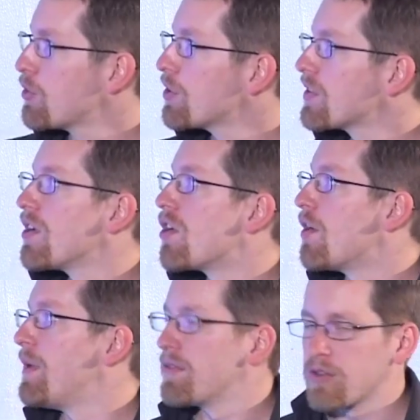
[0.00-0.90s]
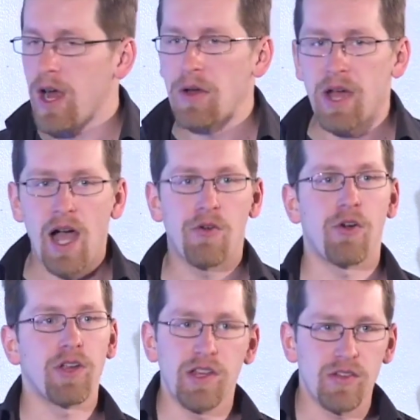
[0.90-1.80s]
course there are above ground
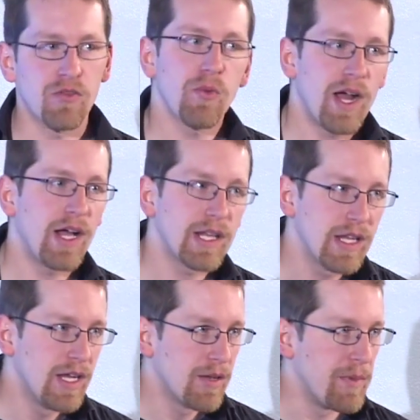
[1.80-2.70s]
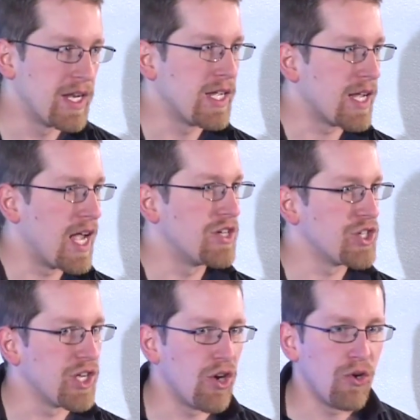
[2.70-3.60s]
hierarchies as well many
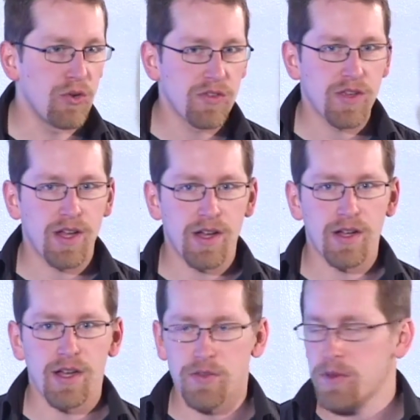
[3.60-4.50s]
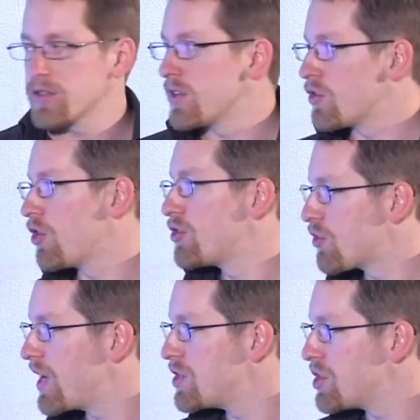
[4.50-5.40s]
ngos uh, especially
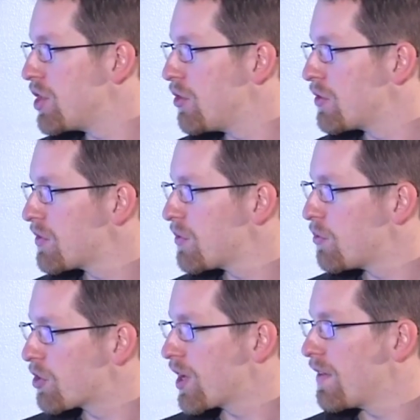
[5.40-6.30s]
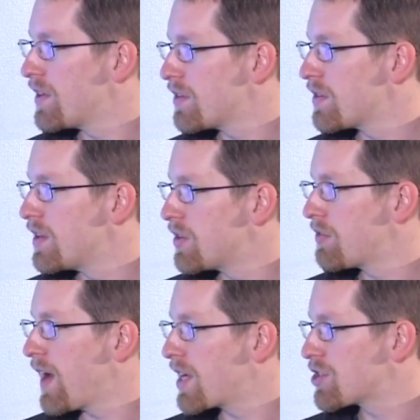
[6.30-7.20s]
larger ngos work on this in this
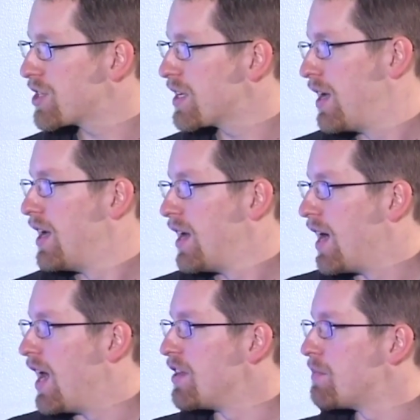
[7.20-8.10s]
fashion and the